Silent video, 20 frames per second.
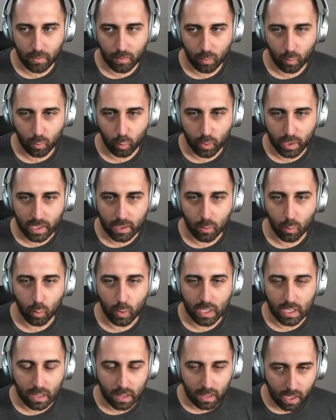
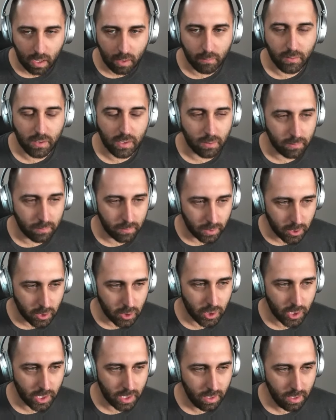we love
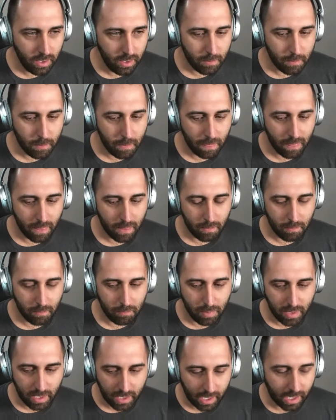diversion
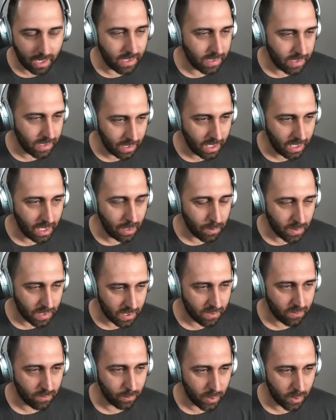because it keeps
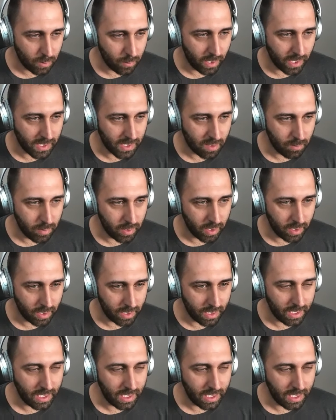us from responsibility.